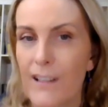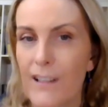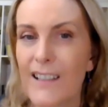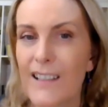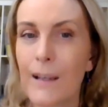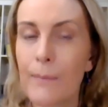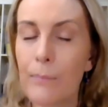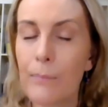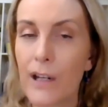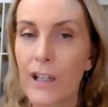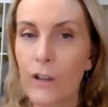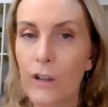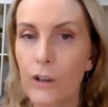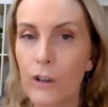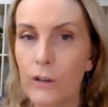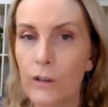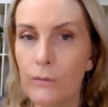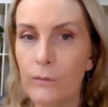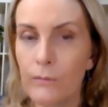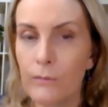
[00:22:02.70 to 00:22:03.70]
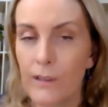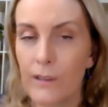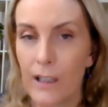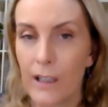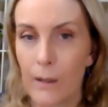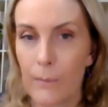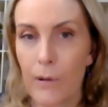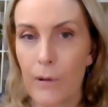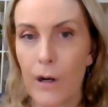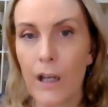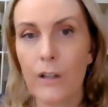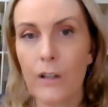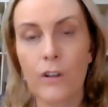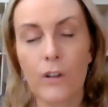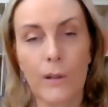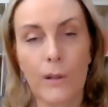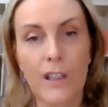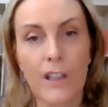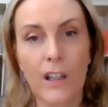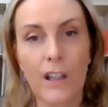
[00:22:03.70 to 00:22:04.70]
reciprocal
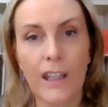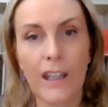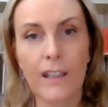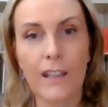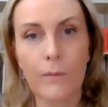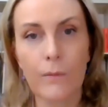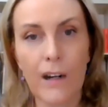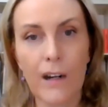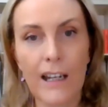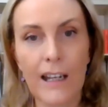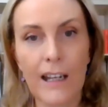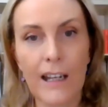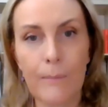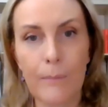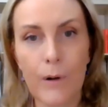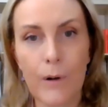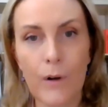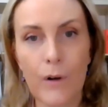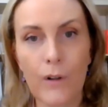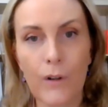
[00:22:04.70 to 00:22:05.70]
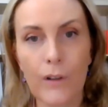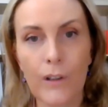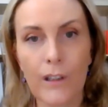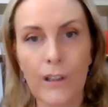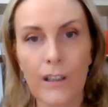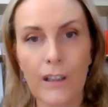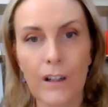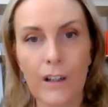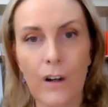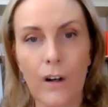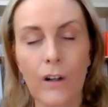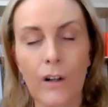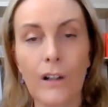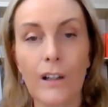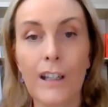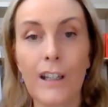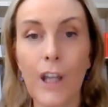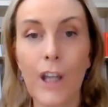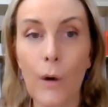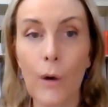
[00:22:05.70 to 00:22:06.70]
approach, which I think is really important, not
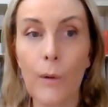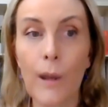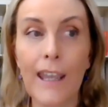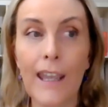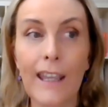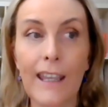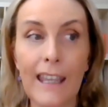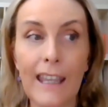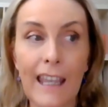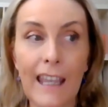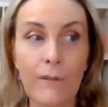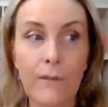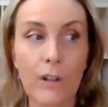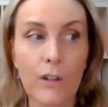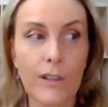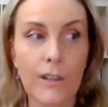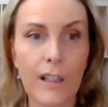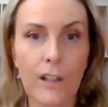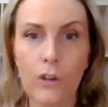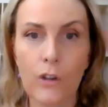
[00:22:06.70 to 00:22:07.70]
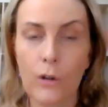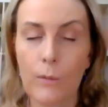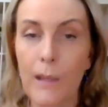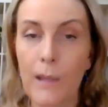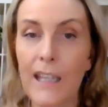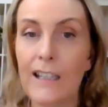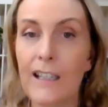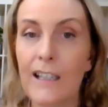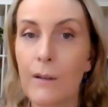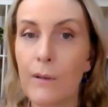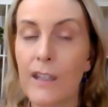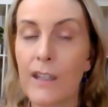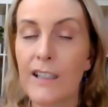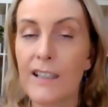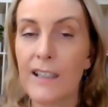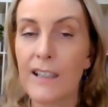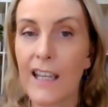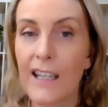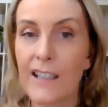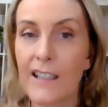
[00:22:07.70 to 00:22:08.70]
going even on social media with a
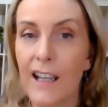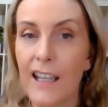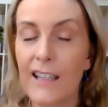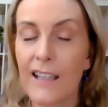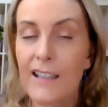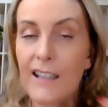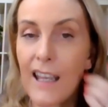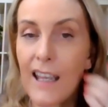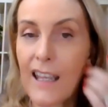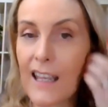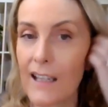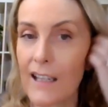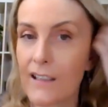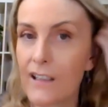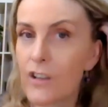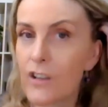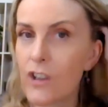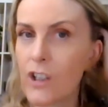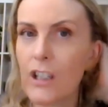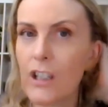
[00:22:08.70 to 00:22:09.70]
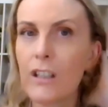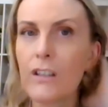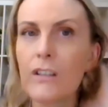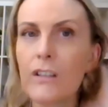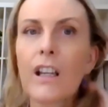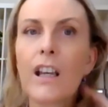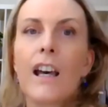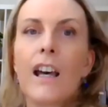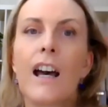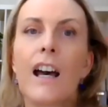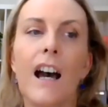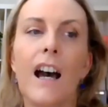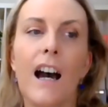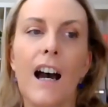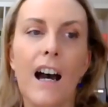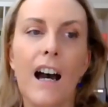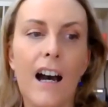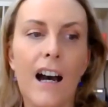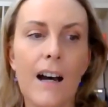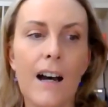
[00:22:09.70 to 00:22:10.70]
take, take, take attitude.
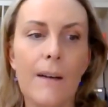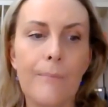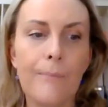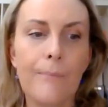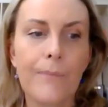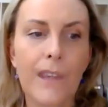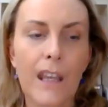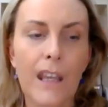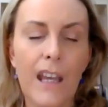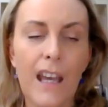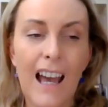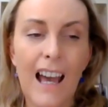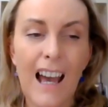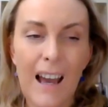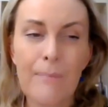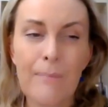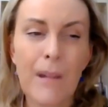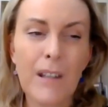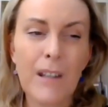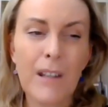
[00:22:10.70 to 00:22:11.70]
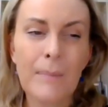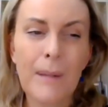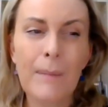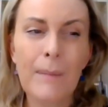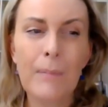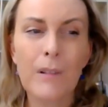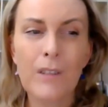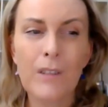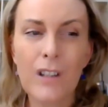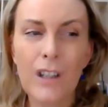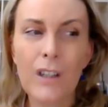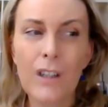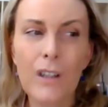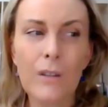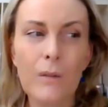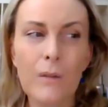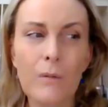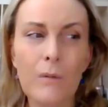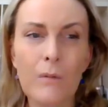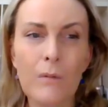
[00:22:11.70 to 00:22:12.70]
Um, and most people
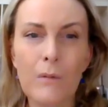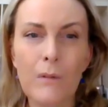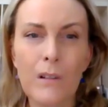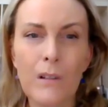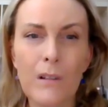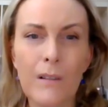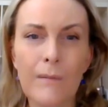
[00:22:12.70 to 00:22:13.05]
do